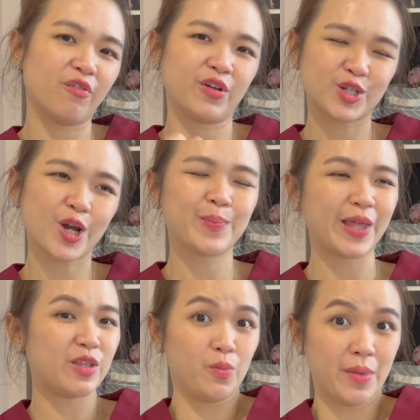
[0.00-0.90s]
of your chart,
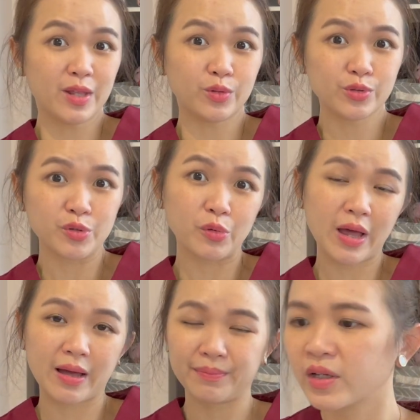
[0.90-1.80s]
then you may do so
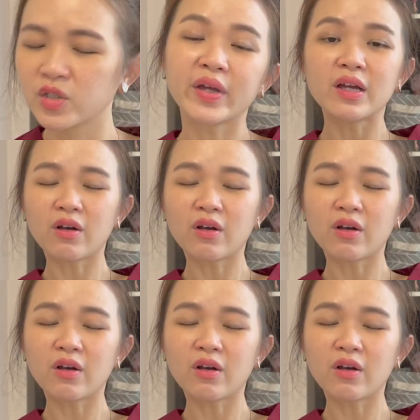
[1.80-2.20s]
lah. So in